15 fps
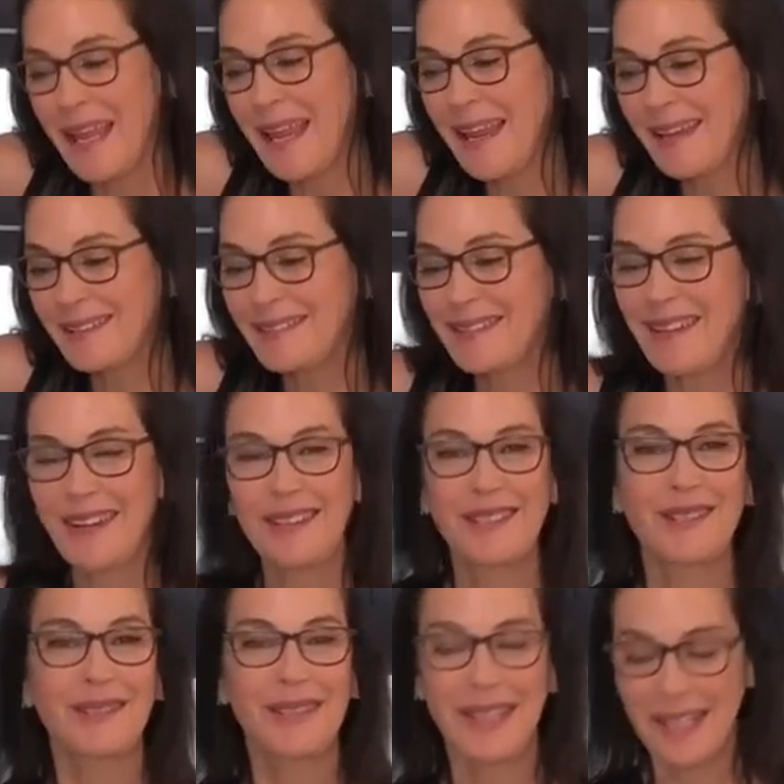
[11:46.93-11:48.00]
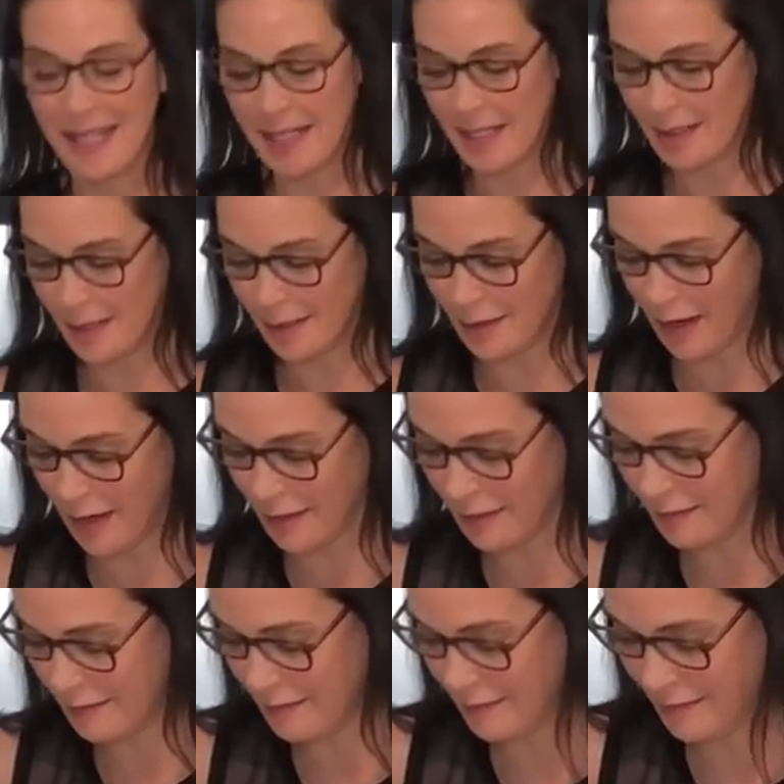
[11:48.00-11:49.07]
And our zucchini is
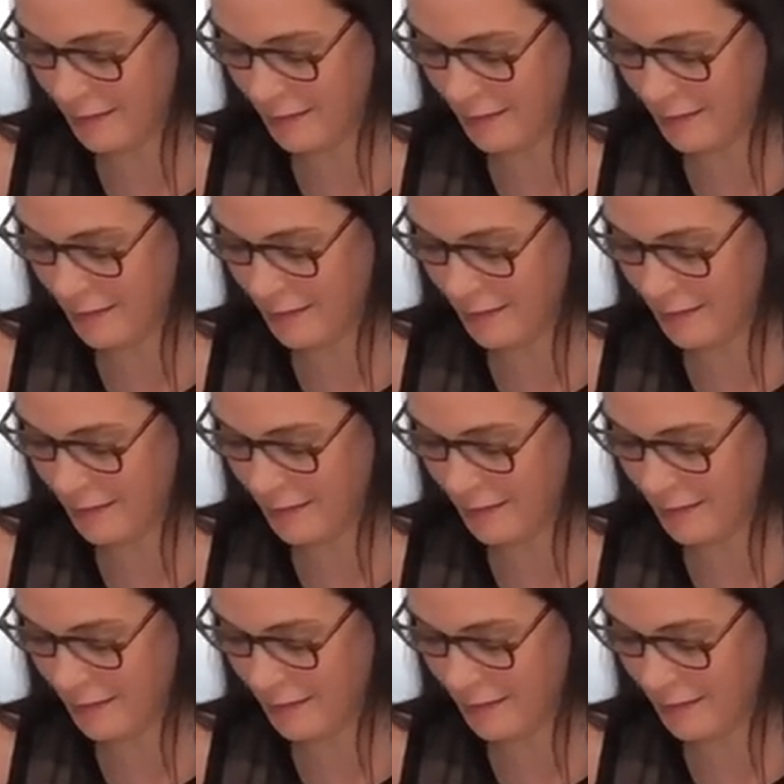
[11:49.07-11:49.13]
done.